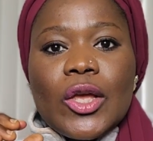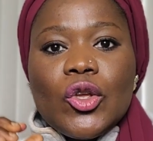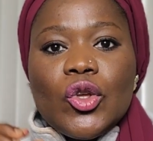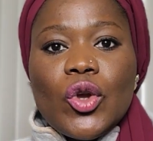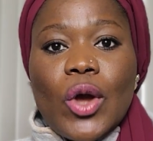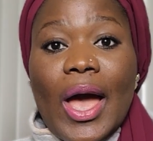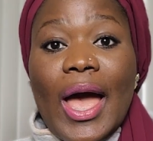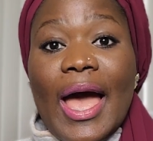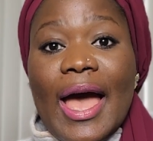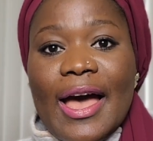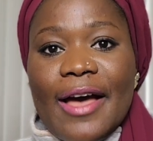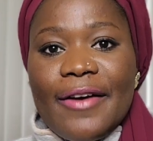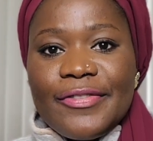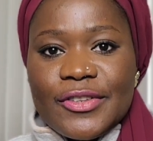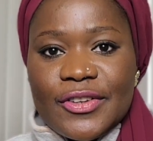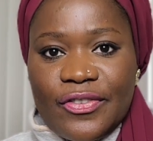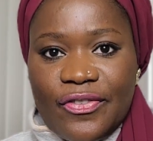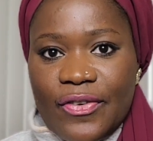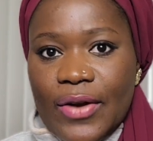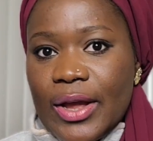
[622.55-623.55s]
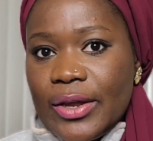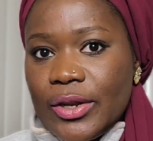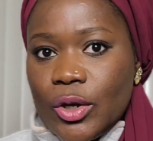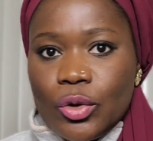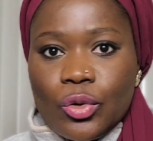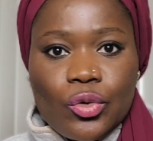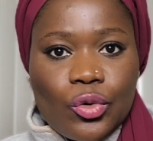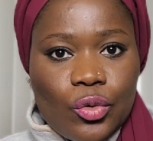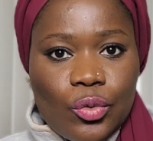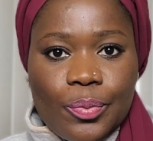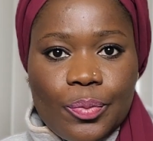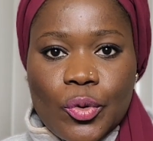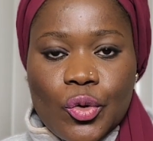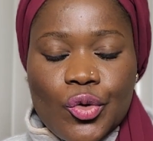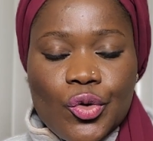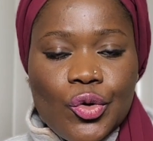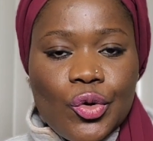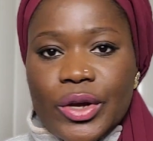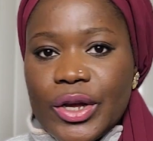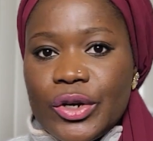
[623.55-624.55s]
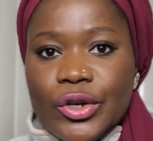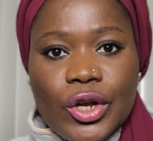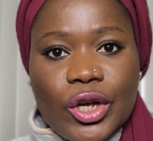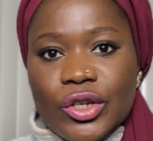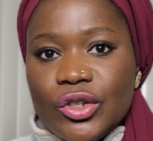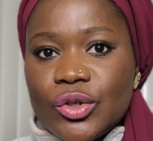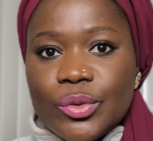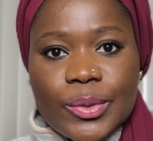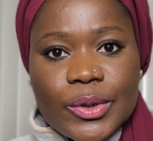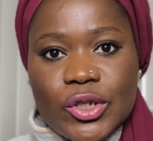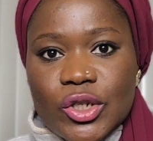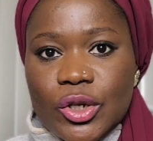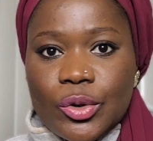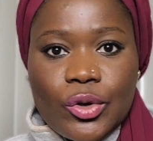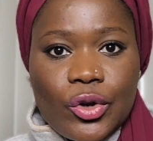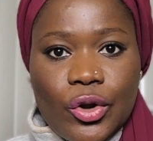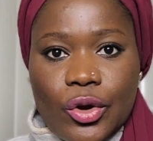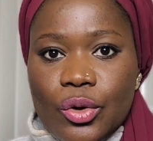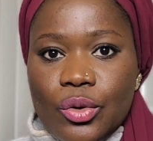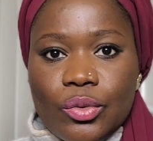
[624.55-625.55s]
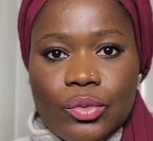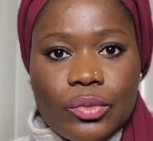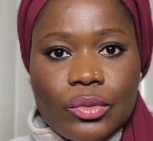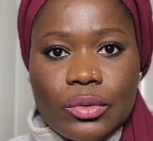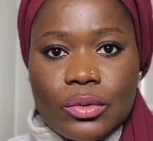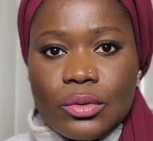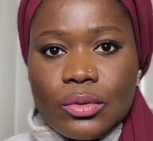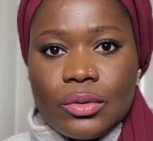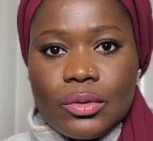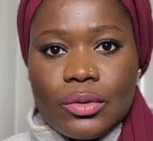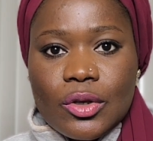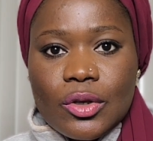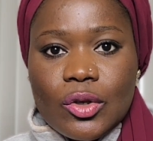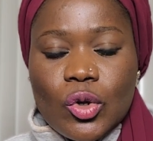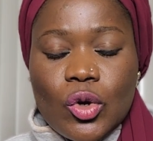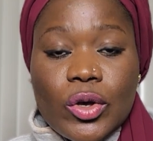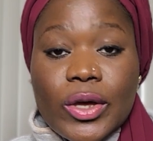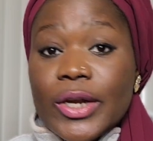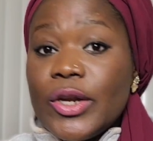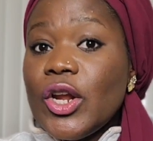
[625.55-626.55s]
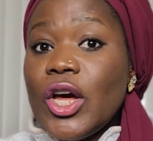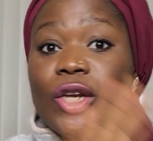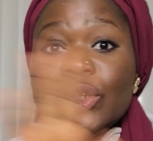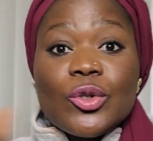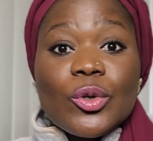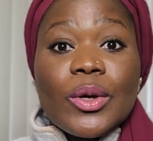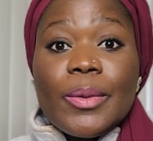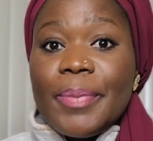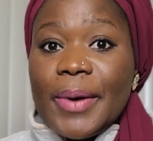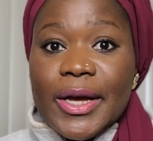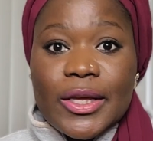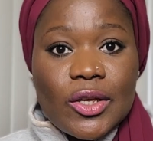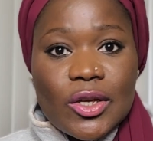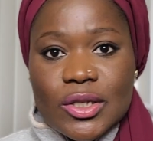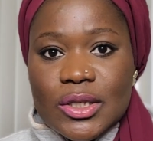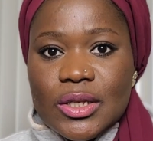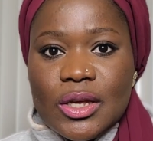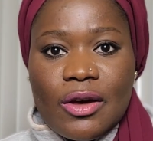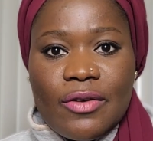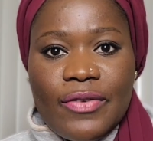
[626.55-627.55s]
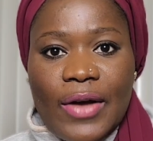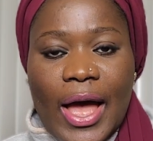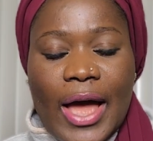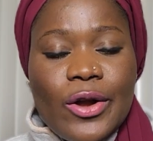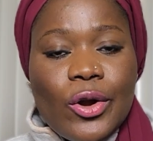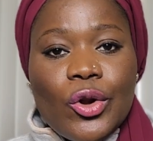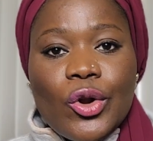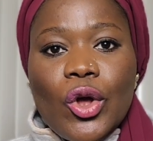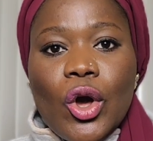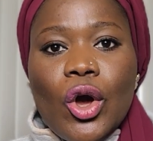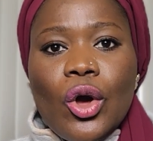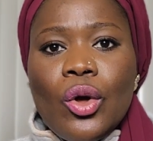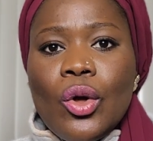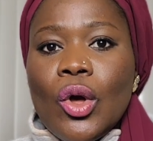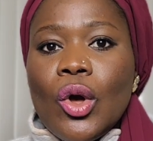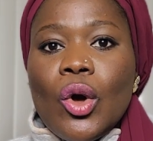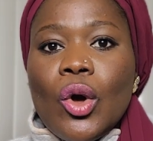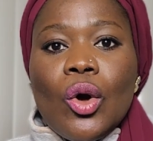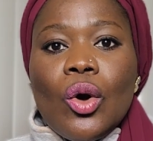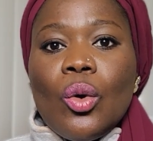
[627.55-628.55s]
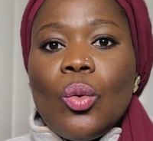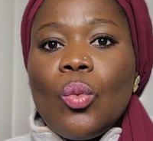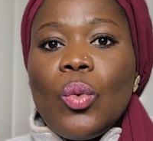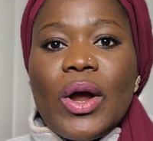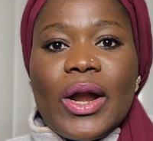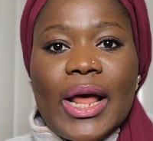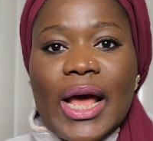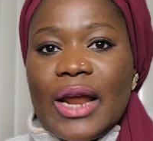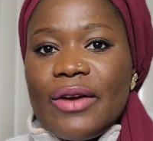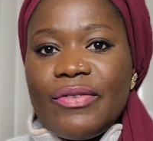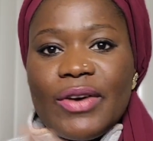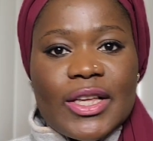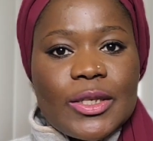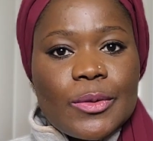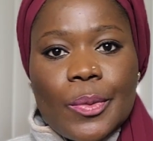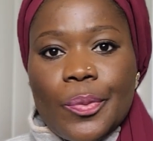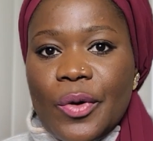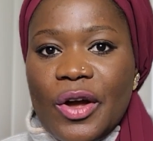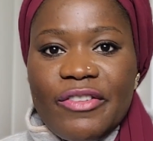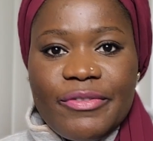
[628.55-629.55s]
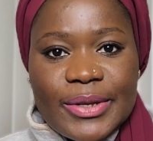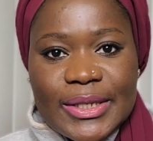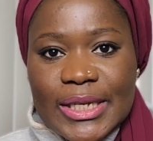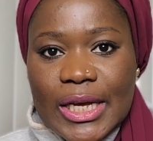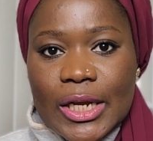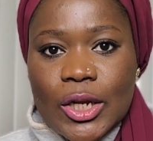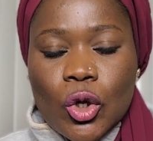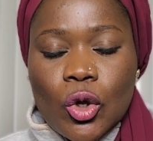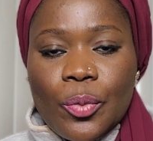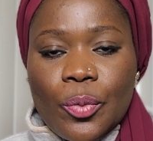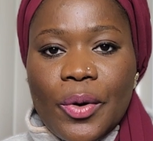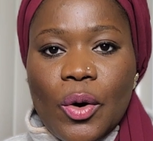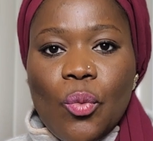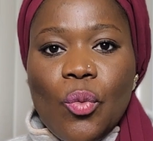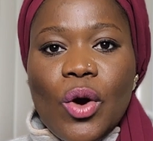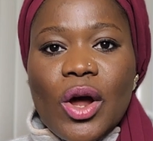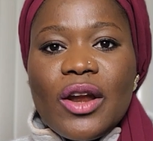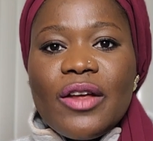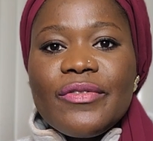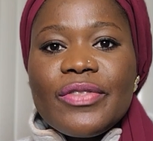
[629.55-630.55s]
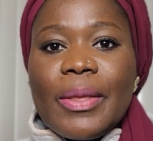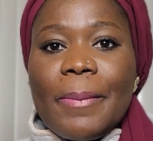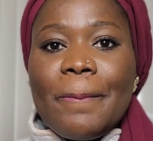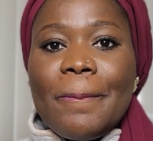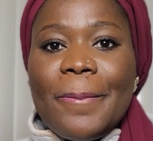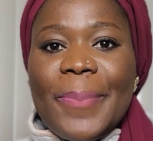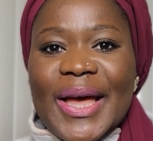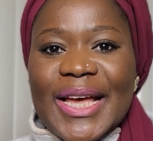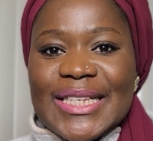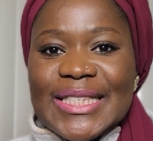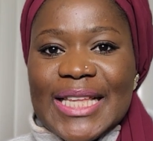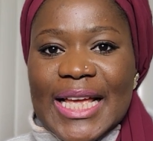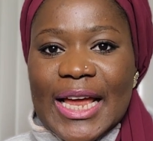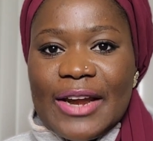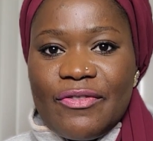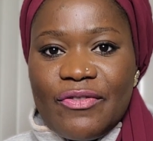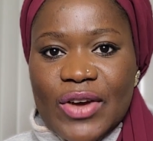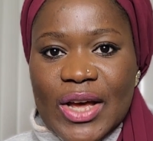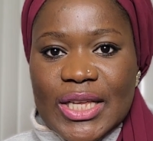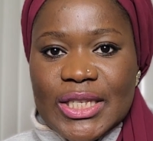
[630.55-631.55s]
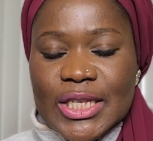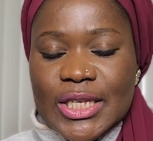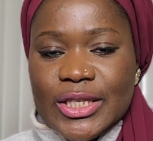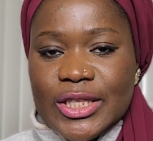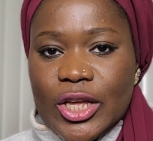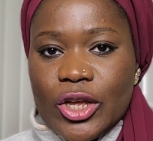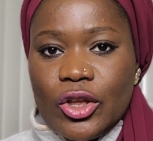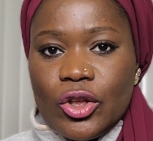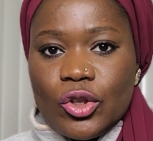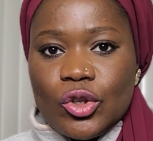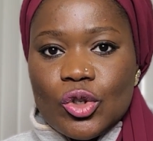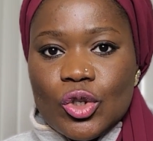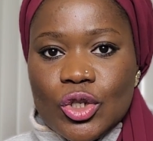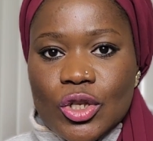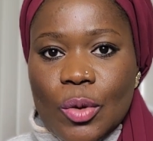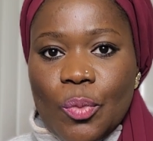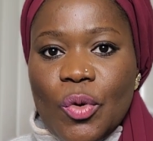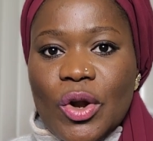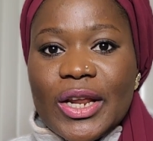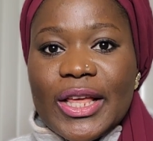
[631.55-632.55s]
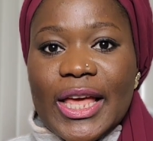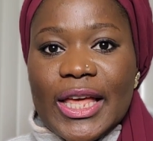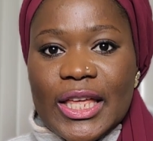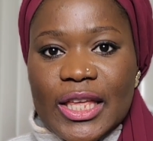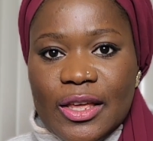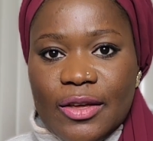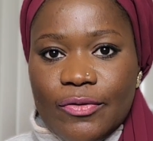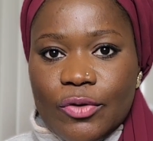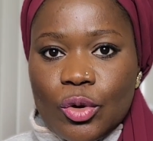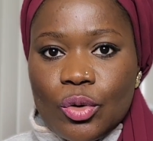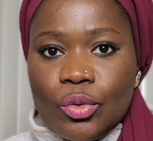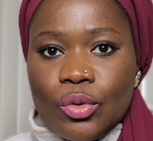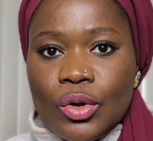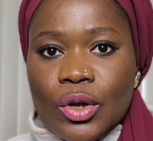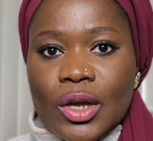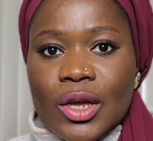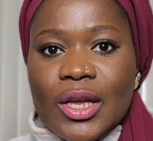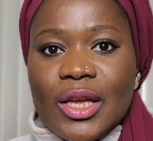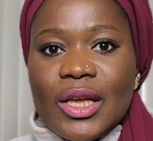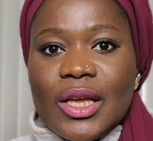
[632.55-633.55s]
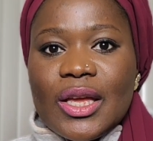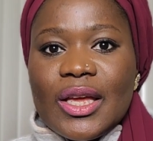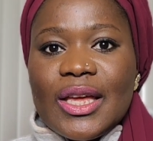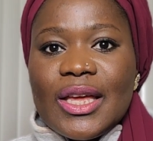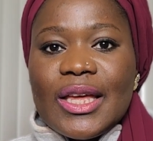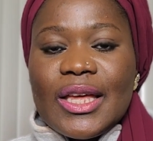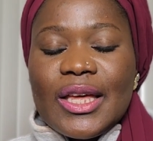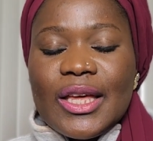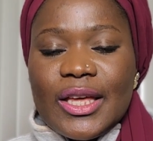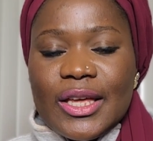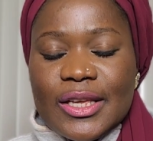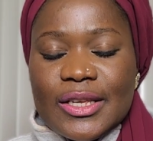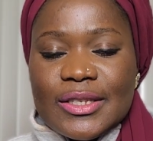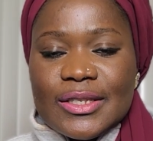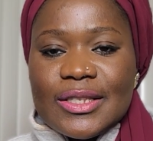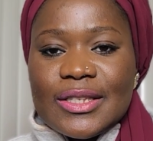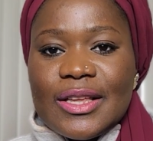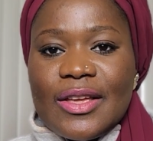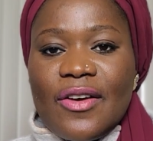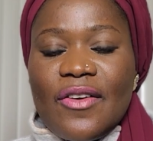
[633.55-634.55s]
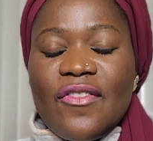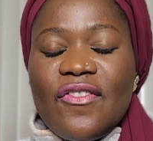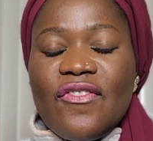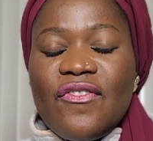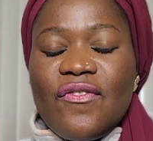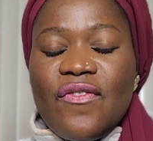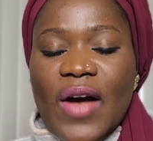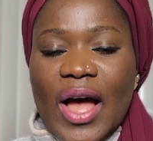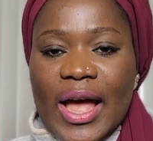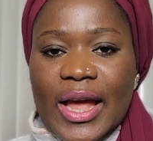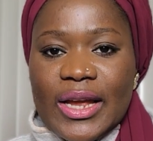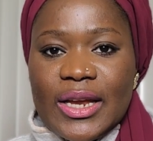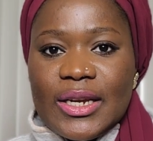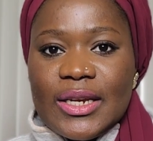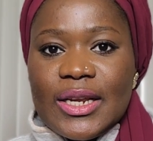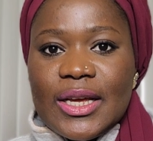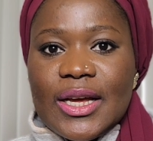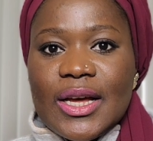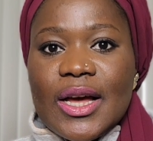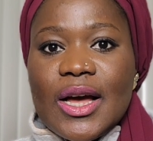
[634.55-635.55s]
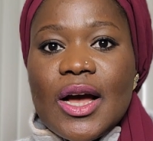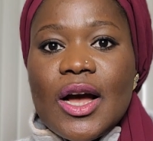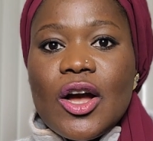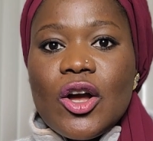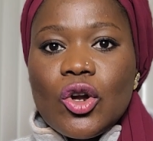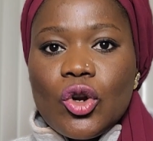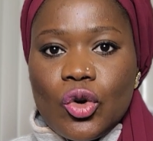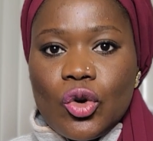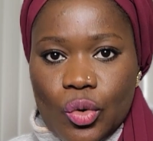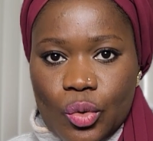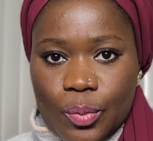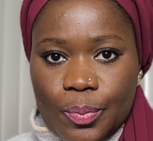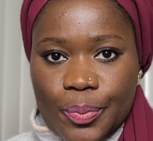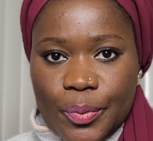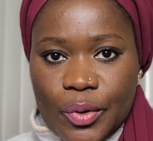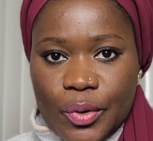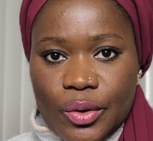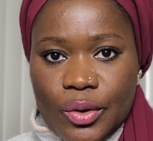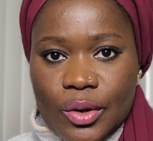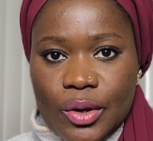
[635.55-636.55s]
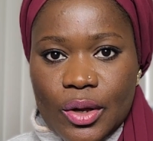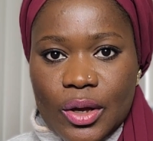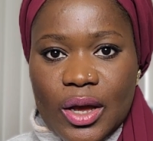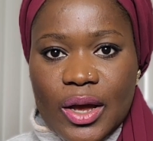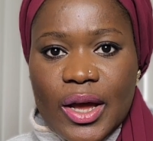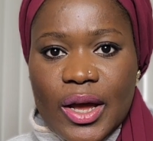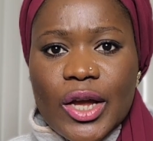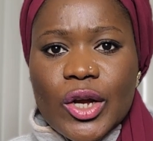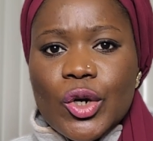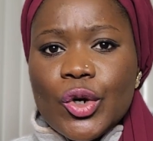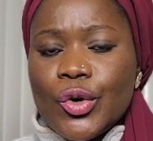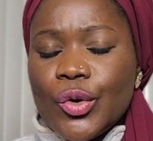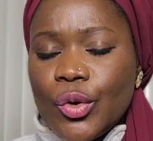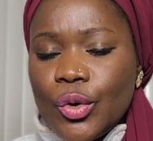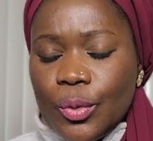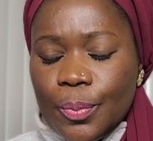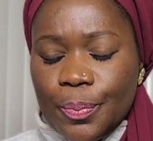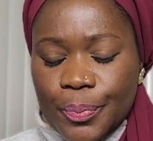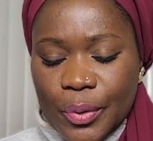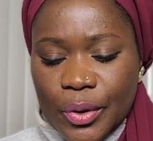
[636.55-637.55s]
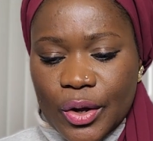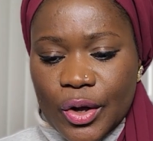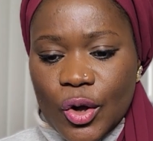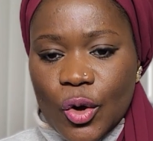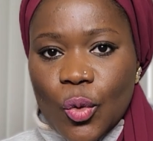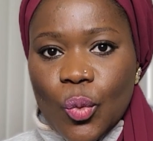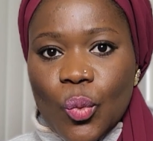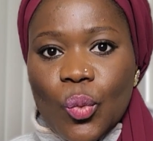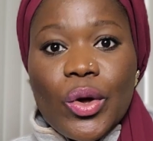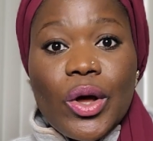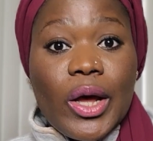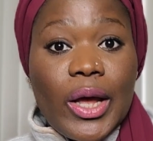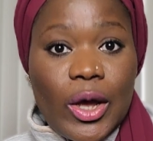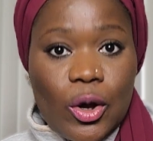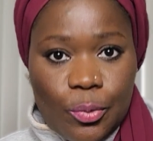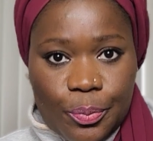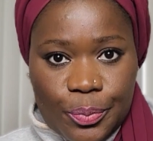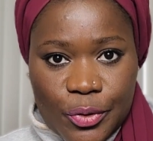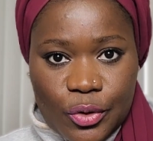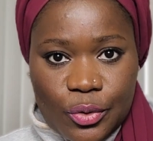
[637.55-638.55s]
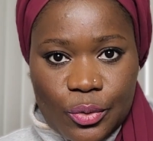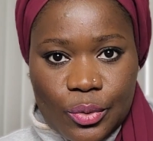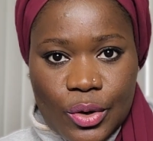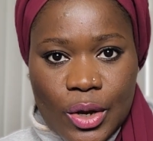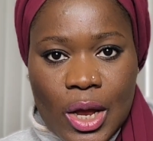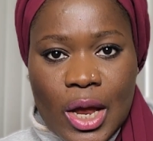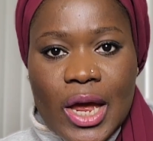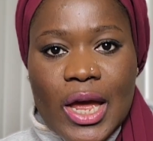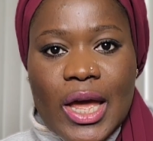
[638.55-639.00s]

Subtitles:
You have to find a group. You cannot do it on your own. You cannot do it by yourself. I don't know what advice people have been telling you, but one of the best advices that someone can give you is find a group. A group will help you.